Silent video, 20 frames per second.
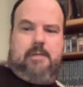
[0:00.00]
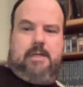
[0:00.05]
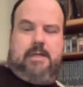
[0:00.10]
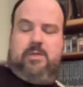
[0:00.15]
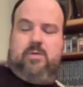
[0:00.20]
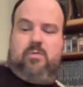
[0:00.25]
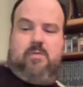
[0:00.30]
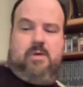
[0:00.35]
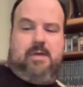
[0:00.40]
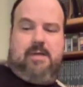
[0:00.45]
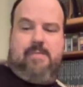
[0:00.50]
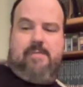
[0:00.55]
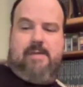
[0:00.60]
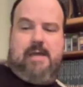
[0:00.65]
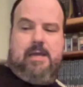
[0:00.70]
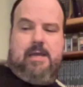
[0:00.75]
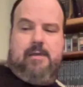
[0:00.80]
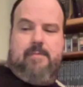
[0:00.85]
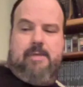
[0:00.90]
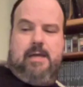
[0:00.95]
one
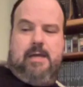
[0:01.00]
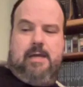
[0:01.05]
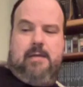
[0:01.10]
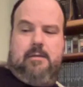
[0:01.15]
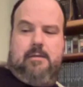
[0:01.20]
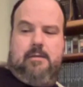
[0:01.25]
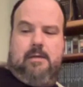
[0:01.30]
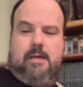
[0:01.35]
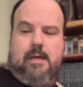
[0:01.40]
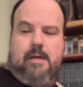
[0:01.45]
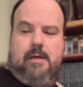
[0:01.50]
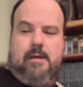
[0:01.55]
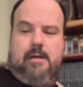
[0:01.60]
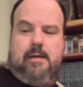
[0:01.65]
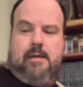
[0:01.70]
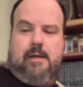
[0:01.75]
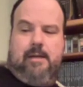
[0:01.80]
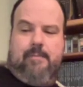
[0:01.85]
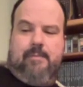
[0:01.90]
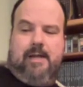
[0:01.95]
companion I met.
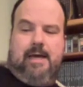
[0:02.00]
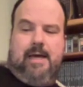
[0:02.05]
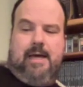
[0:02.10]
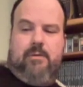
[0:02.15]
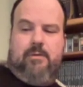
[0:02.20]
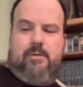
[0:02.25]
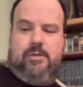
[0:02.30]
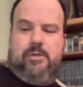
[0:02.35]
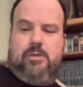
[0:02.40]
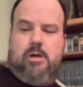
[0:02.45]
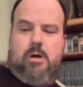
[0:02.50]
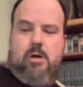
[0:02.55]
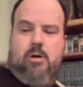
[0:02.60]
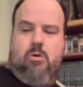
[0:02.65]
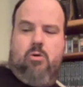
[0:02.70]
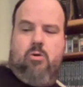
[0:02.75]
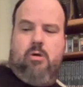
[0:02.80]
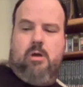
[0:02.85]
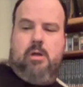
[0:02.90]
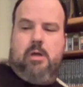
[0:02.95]
I'm glad it was
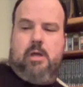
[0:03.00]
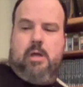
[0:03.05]
Joe.